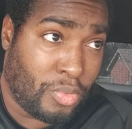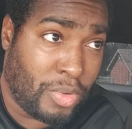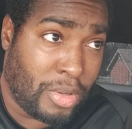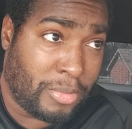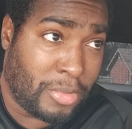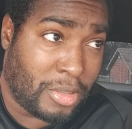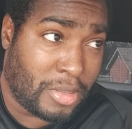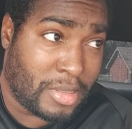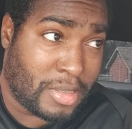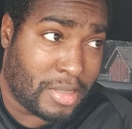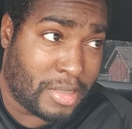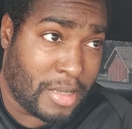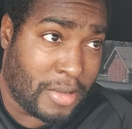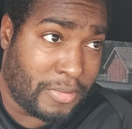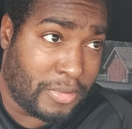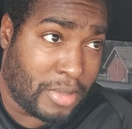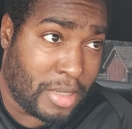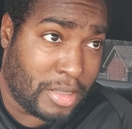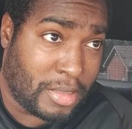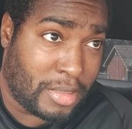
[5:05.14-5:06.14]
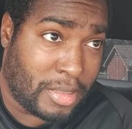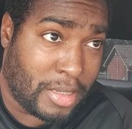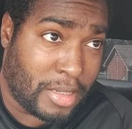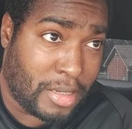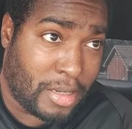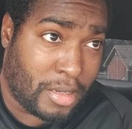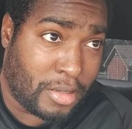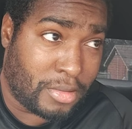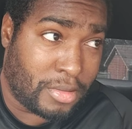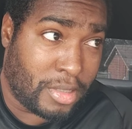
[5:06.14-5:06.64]
with women and stuff like
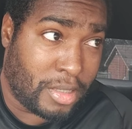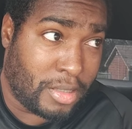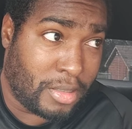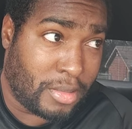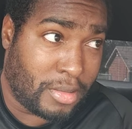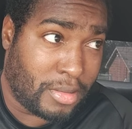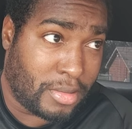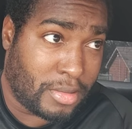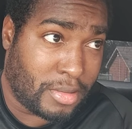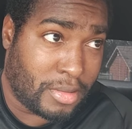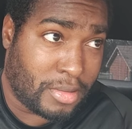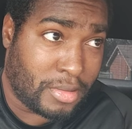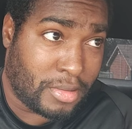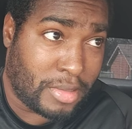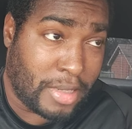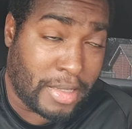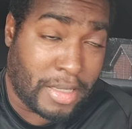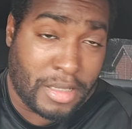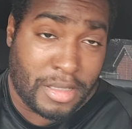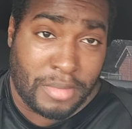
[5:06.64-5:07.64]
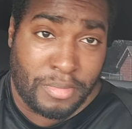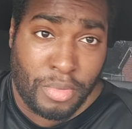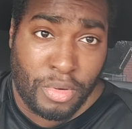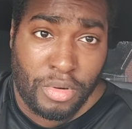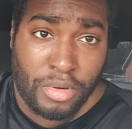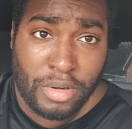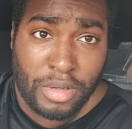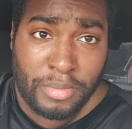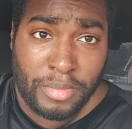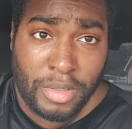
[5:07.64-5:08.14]
that all day. It gets
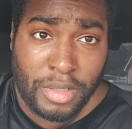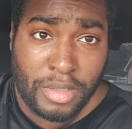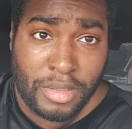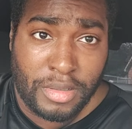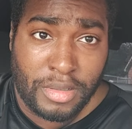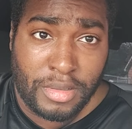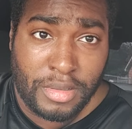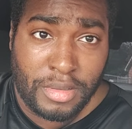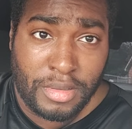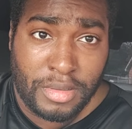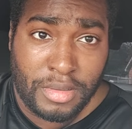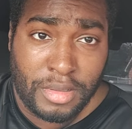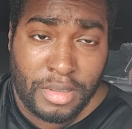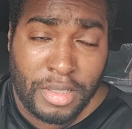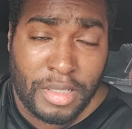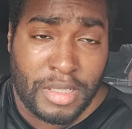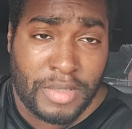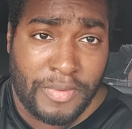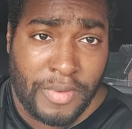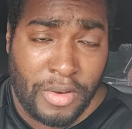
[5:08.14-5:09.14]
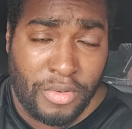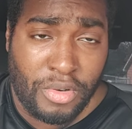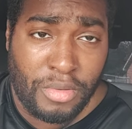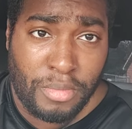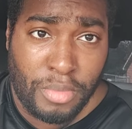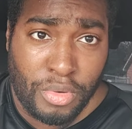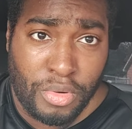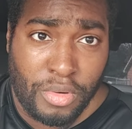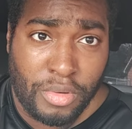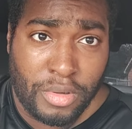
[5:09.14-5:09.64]
boring, man. It gets very
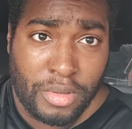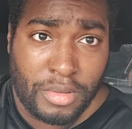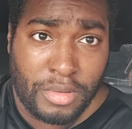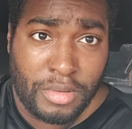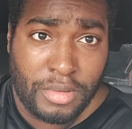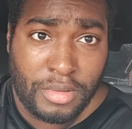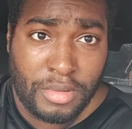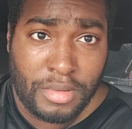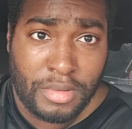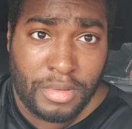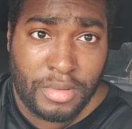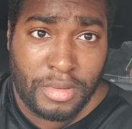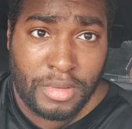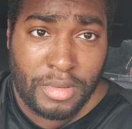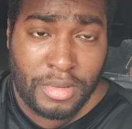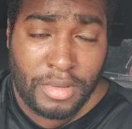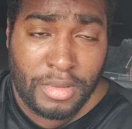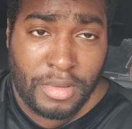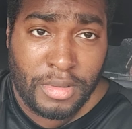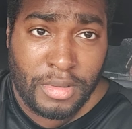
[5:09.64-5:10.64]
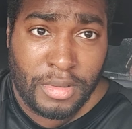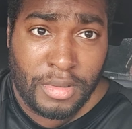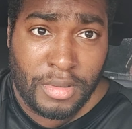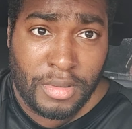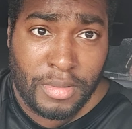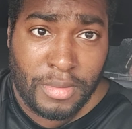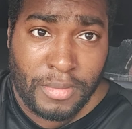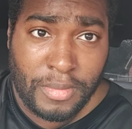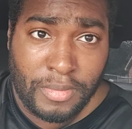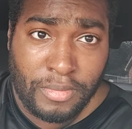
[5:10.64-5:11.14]
boring.
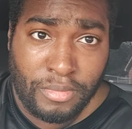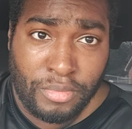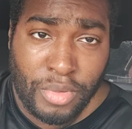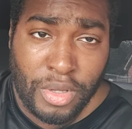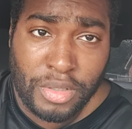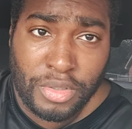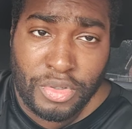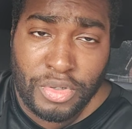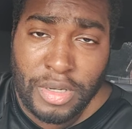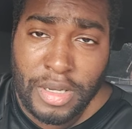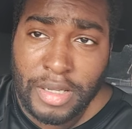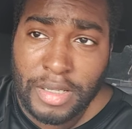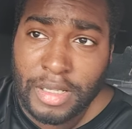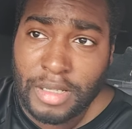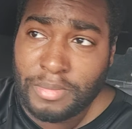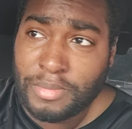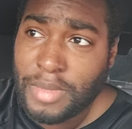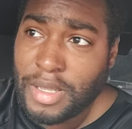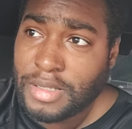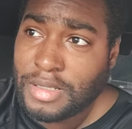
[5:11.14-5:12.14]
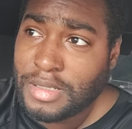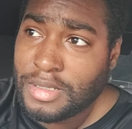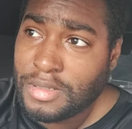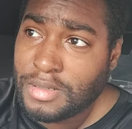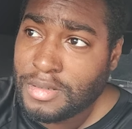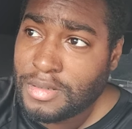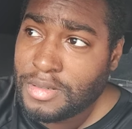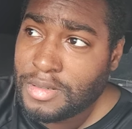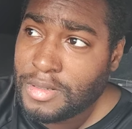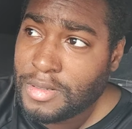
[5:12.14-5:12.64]
Brother, trying to get back
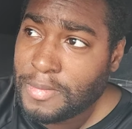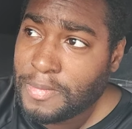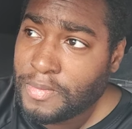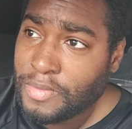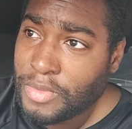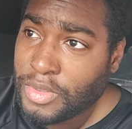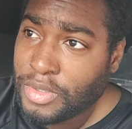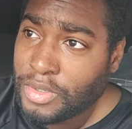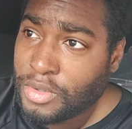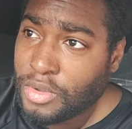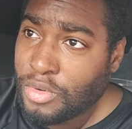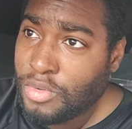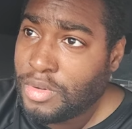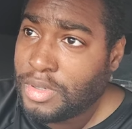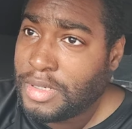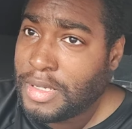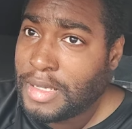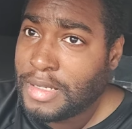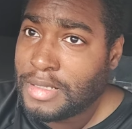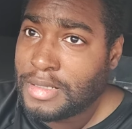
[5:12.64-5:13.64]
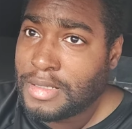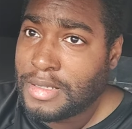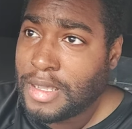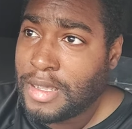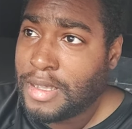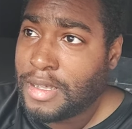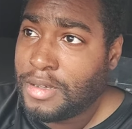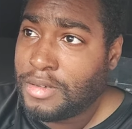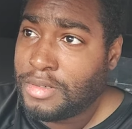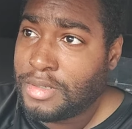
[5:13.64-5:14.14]
to going out of
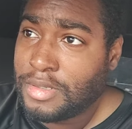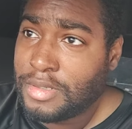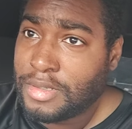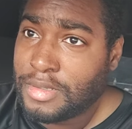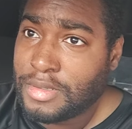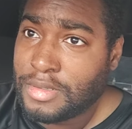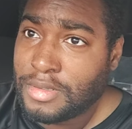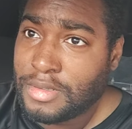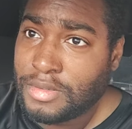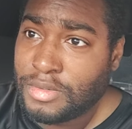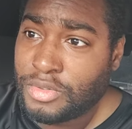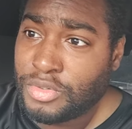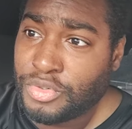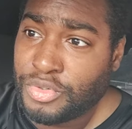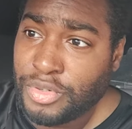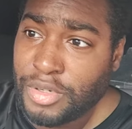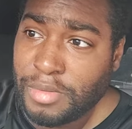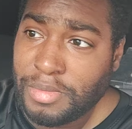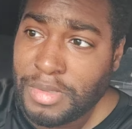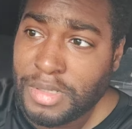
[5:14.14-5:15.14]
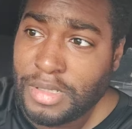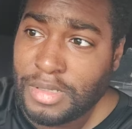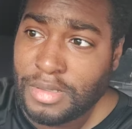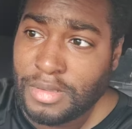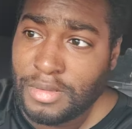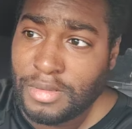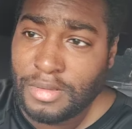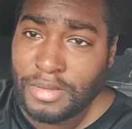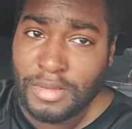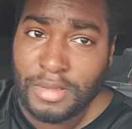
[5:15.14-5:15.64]
town and trips
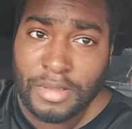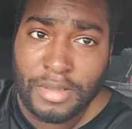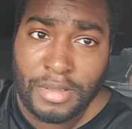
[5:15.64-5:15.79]
and